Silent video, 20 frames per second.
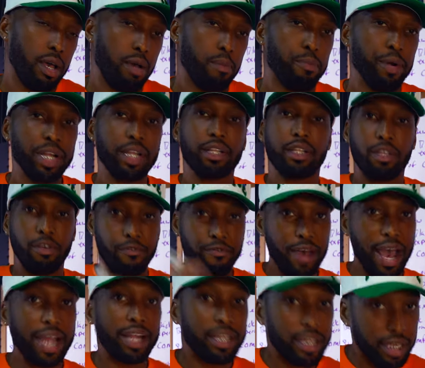But the
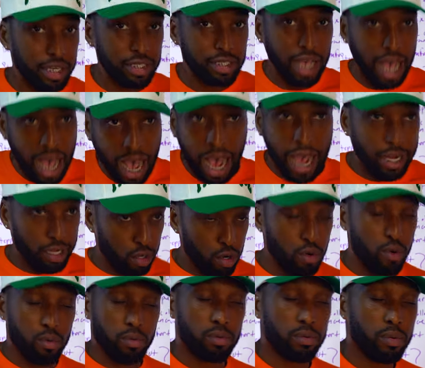fact is, I
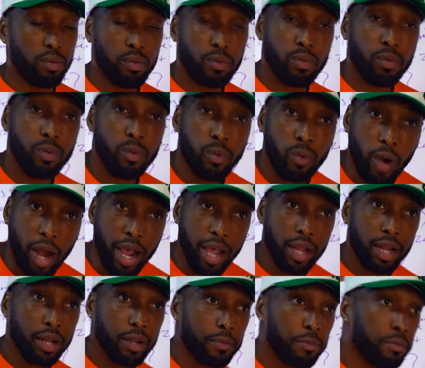do.
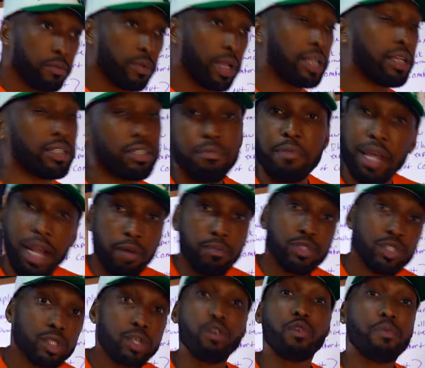Right? That doesn't mean I'm
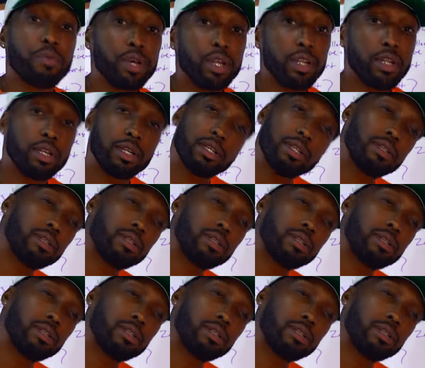stupid.